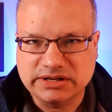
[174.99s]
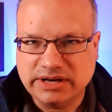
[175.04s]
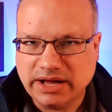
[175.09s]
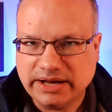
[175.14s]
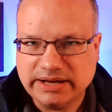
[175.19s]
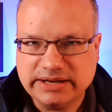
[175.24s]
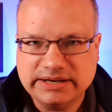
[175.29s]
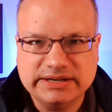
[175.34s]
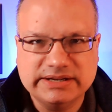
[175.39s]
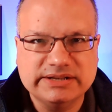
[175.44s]

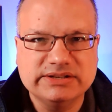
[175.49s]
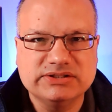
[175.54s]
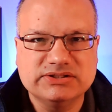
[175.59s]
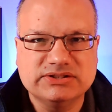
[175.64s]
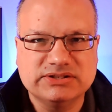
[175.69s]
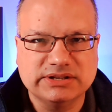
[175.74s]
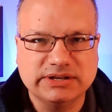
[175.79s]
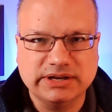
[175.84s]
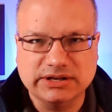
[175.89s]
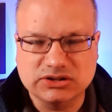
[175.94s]

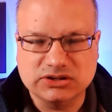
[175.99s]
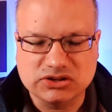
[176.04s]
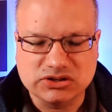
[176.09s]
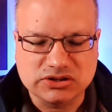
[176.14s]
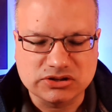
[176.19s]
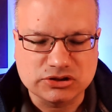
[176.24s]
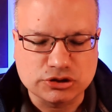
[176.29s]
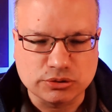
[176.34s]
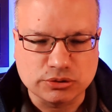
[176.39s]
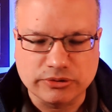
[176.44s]
90s and into
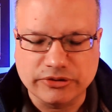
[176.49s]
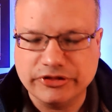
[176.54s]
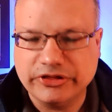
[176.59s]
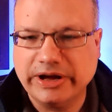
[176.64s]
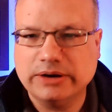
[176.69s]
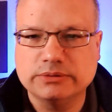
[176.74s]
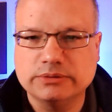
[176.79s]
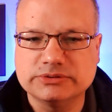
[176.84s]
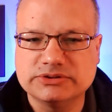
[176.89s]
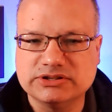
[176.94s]
the
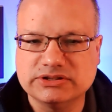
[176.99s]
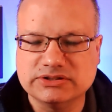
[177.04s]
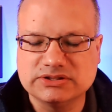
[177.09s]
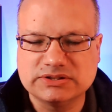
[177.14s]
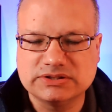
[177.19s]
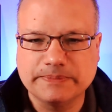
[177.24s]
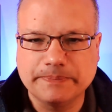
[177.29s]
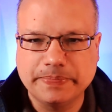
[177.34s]
2000s,